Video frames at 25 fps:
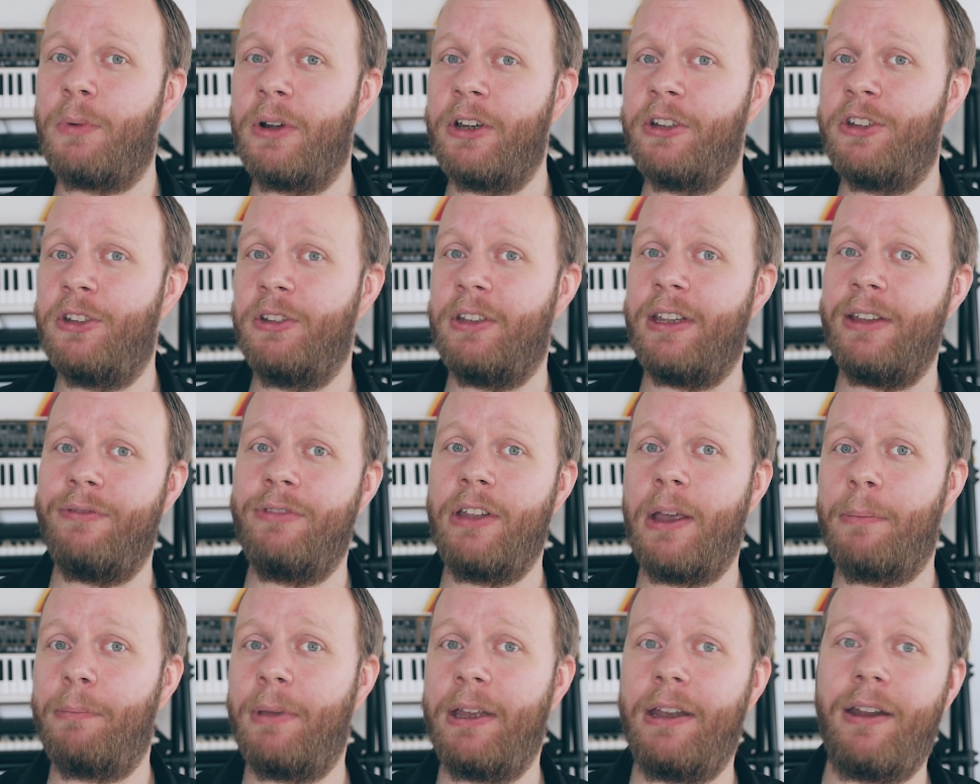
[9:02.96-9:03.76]
wanted to give
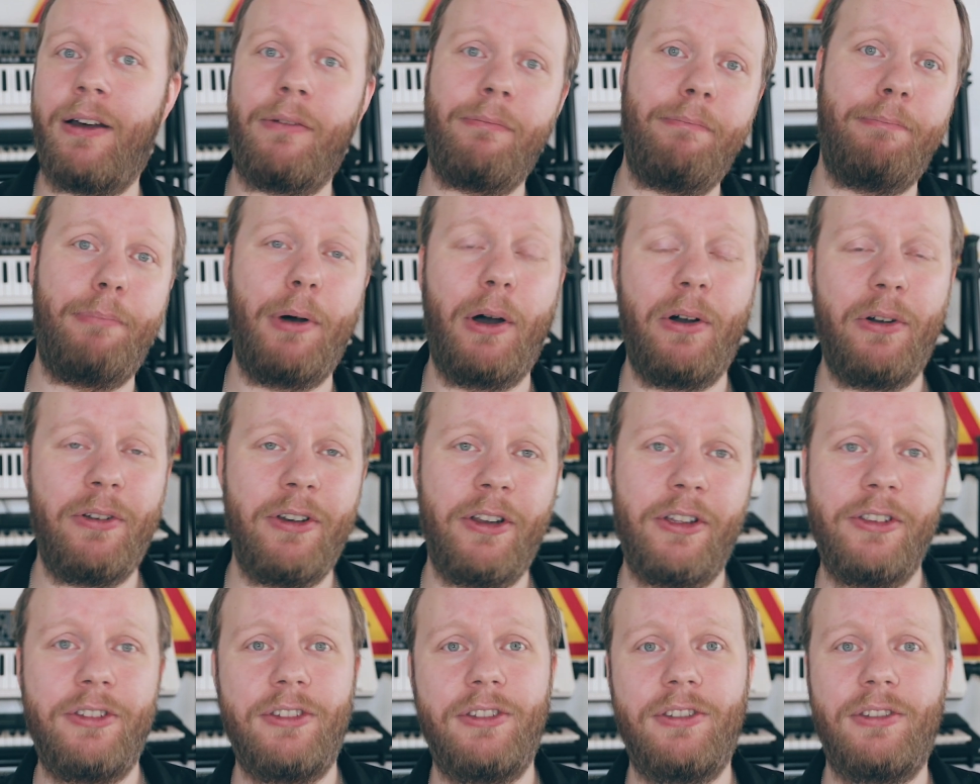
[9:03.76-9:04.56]
you a bit of
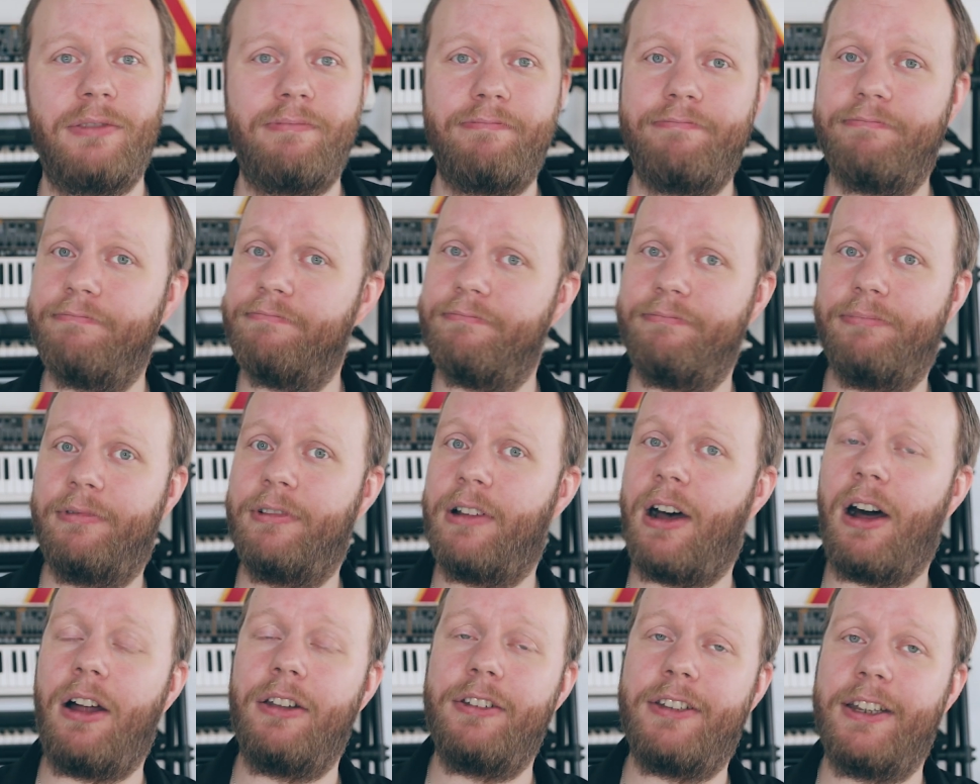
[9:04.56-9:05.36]
bonus
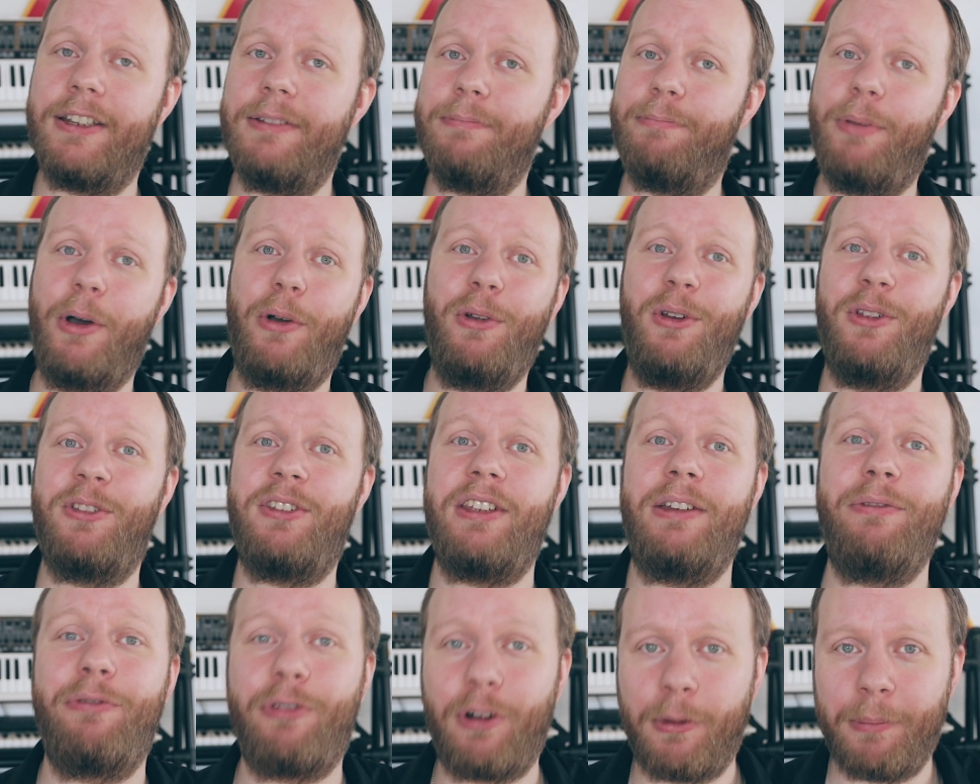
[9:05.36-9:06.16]
content, bonus
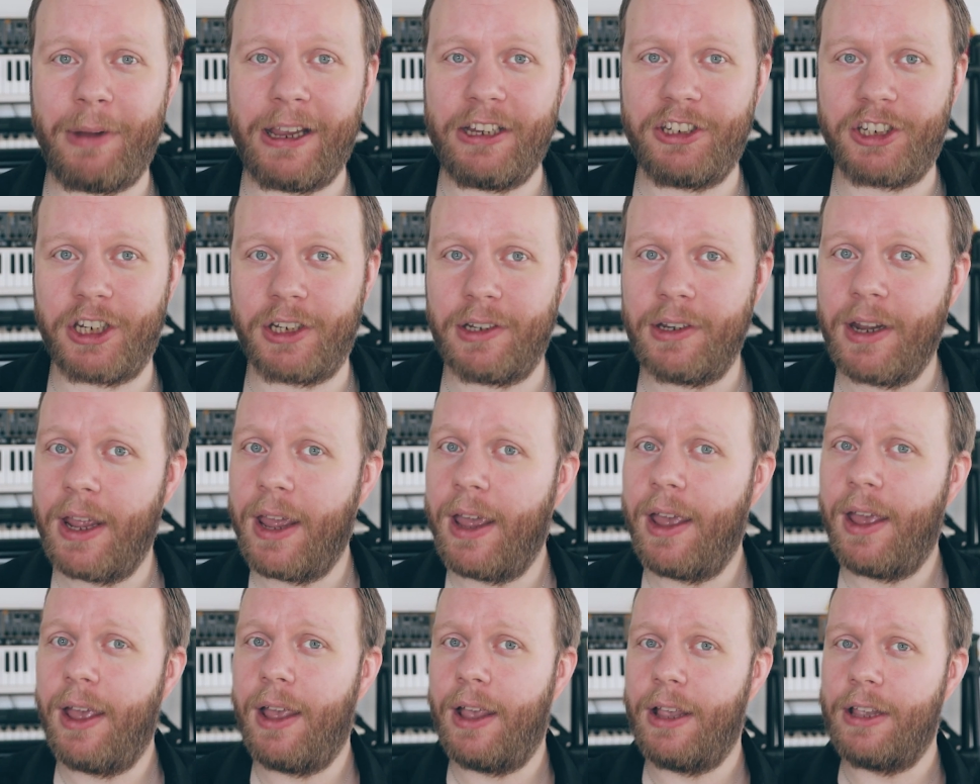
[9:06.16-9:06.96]
information.
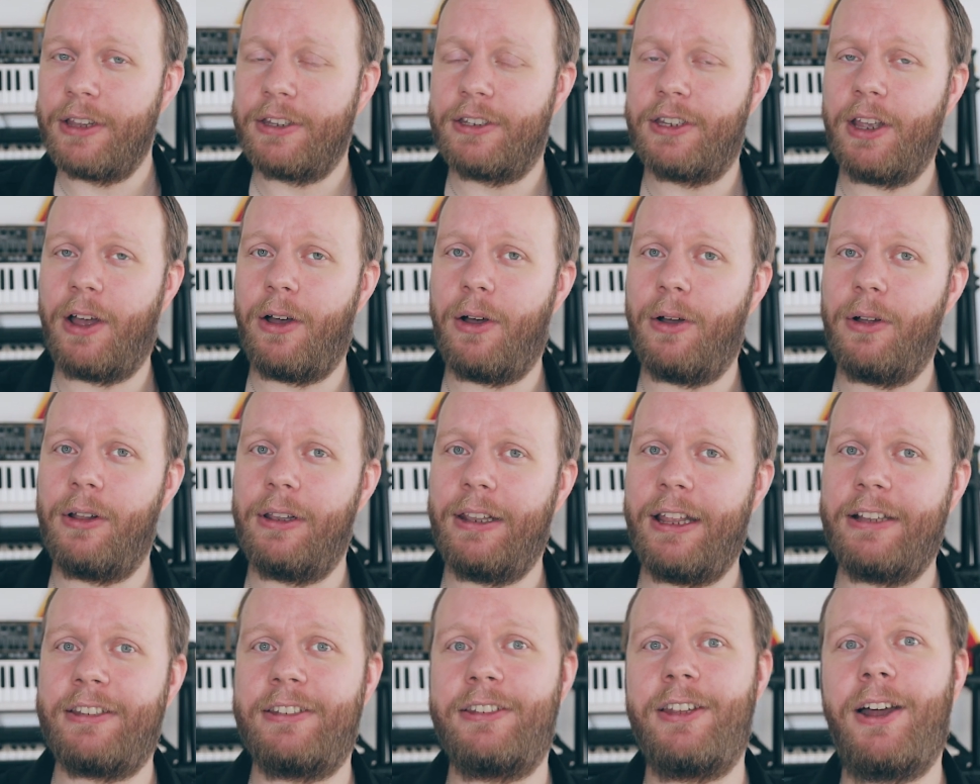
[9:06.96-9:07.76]
So
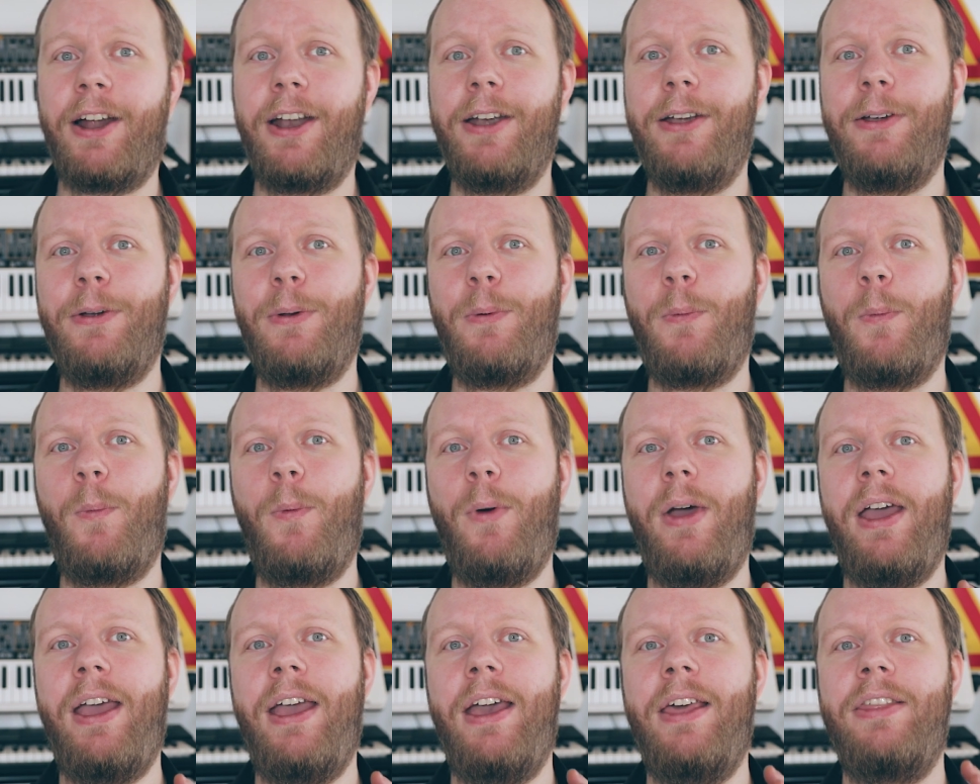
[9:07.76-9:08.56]
let's start
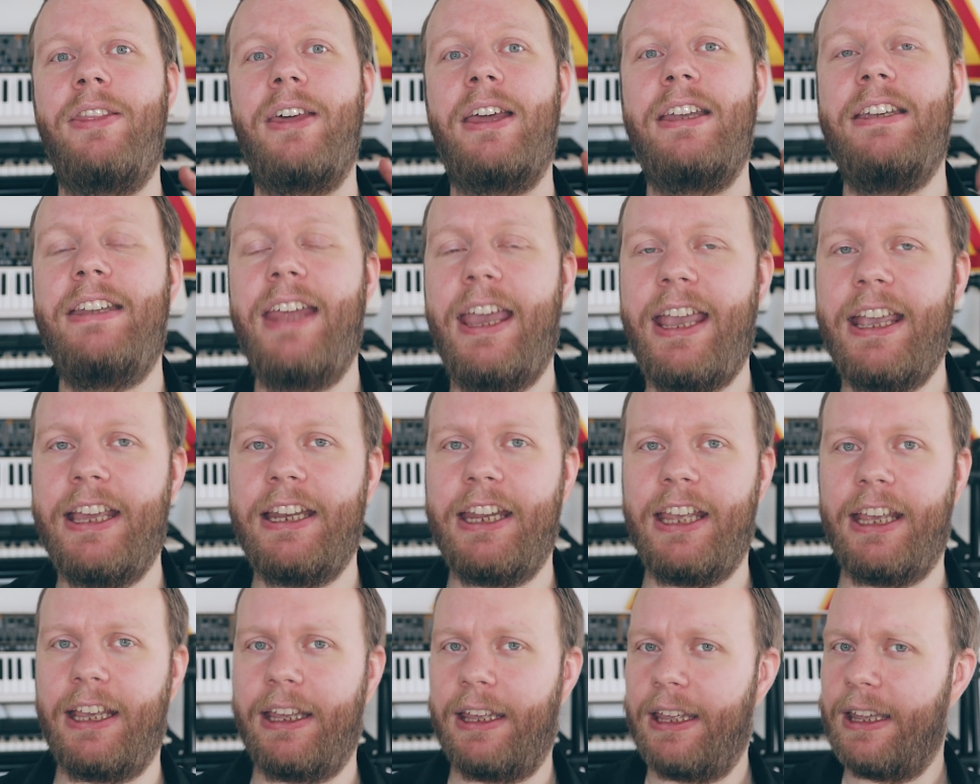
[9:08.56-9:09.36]
with
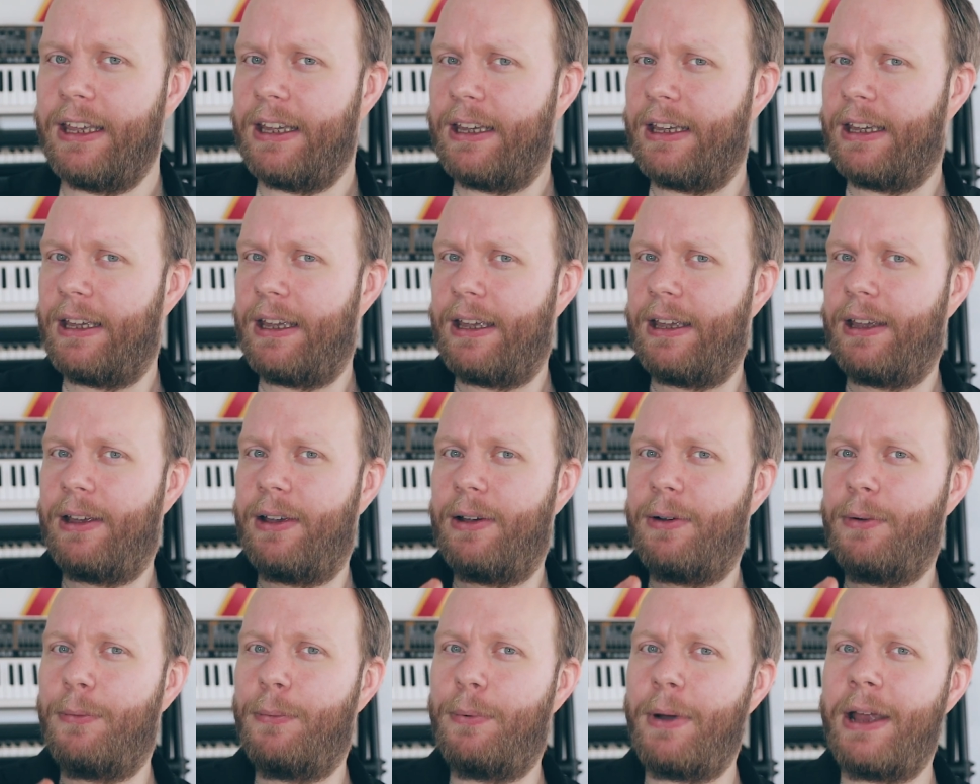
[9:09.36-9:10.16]
dating.
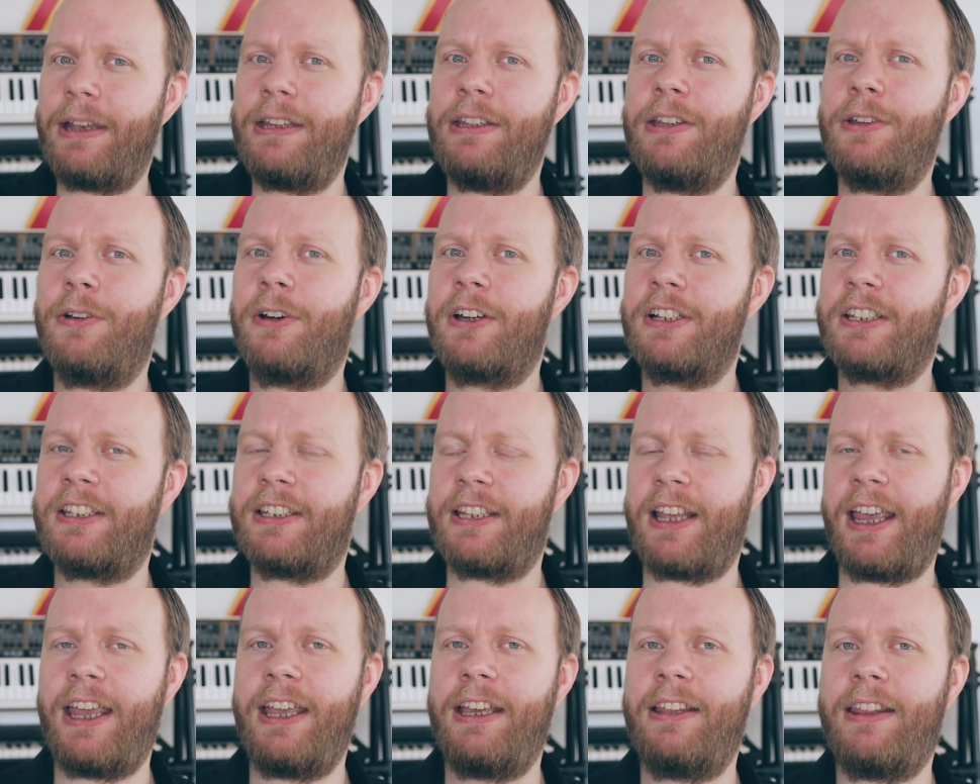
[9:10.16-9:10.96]
When you're
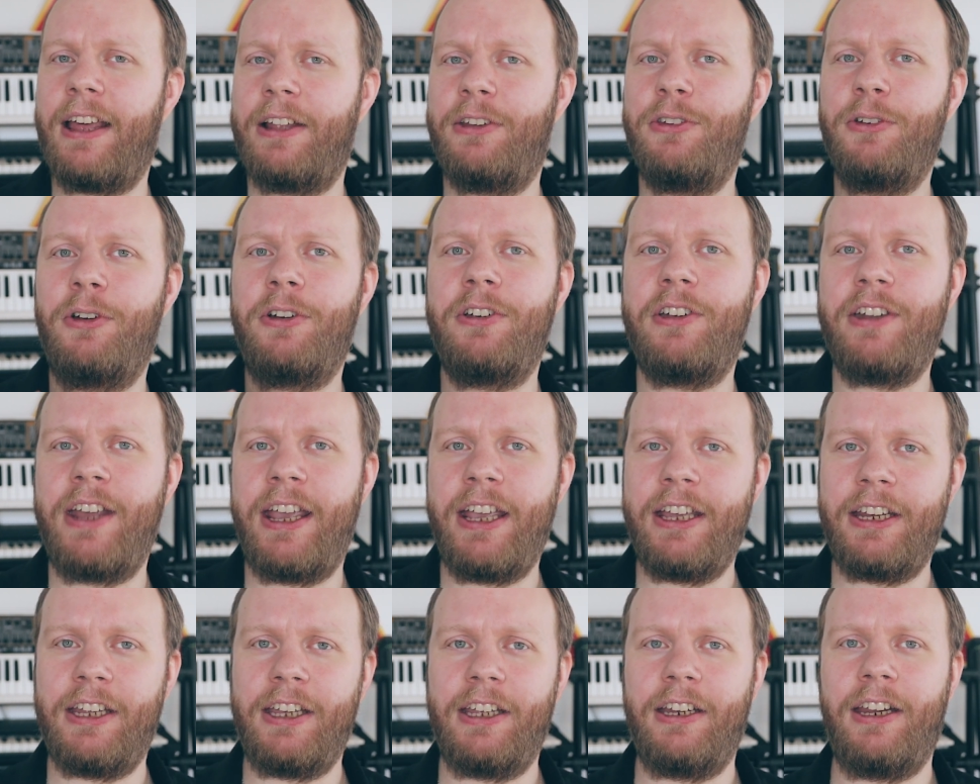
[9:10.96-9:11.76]
saying that you're
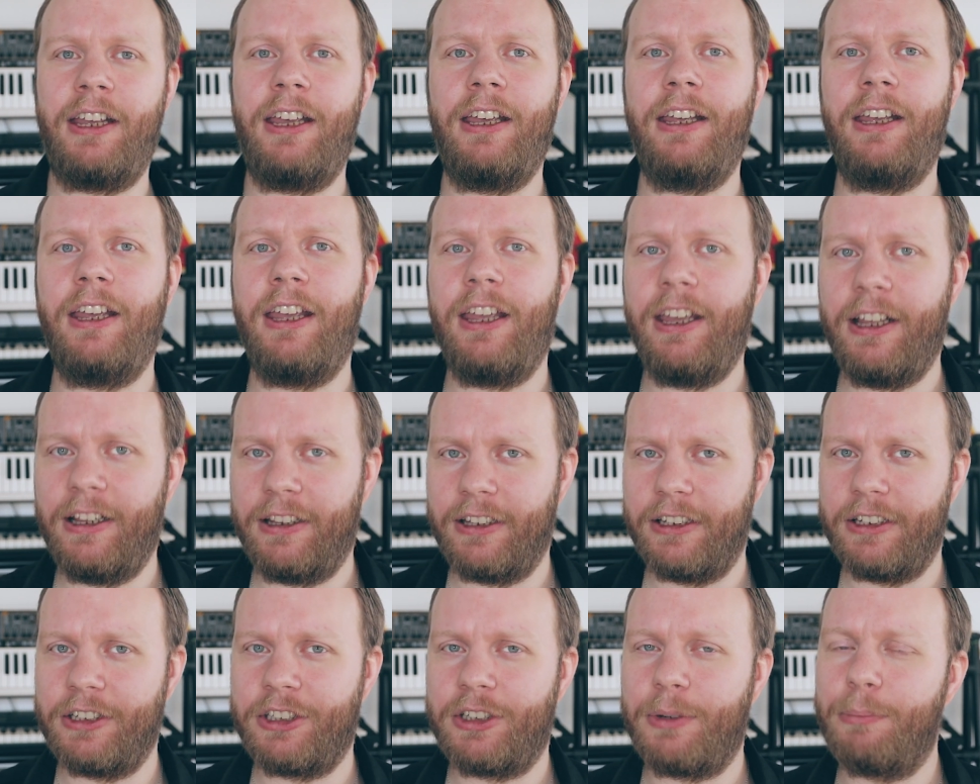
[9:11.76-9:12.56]
dating in
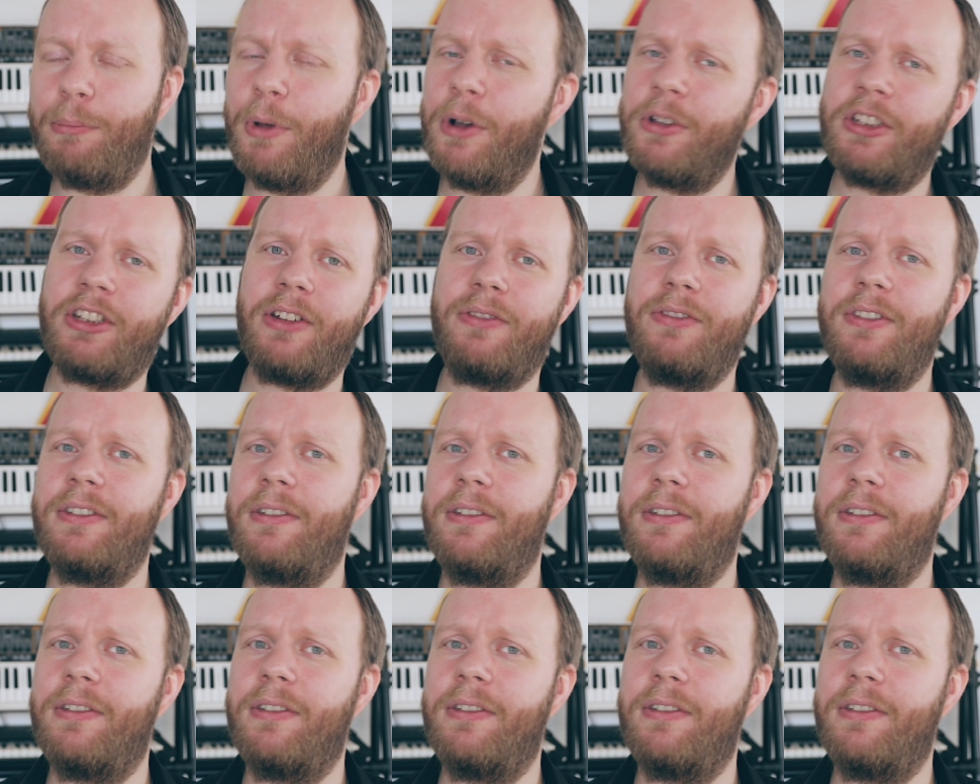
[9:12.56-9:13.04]
English, most